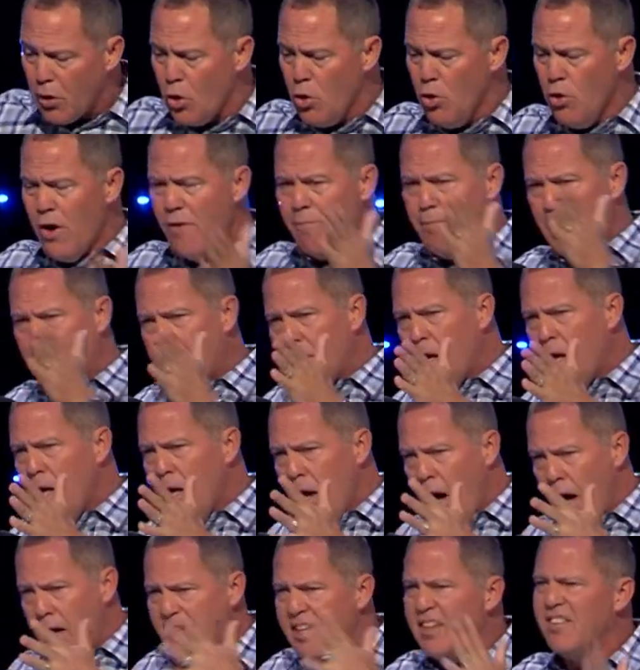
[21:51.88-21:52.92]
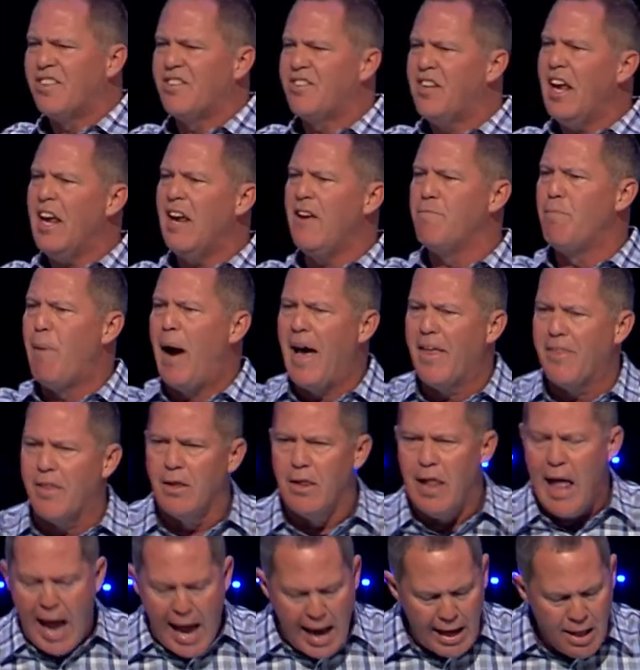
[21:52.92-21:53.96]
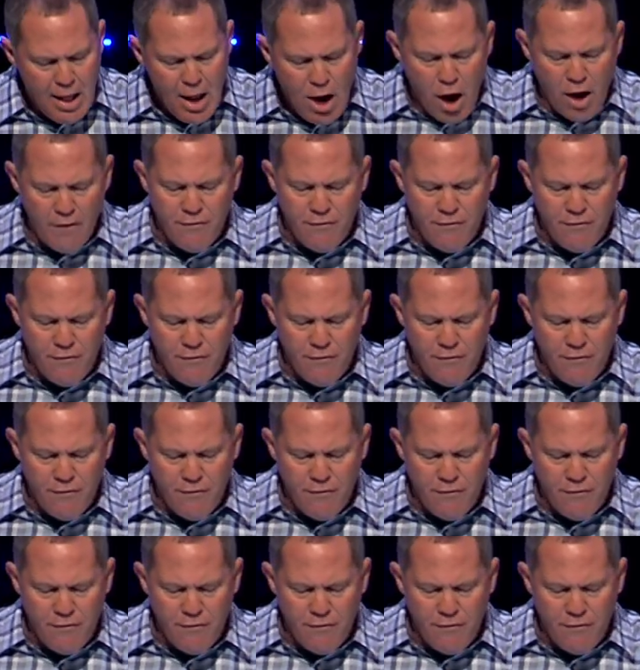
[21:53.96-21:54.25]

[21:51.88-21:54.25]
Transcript: who have been deceived by the lie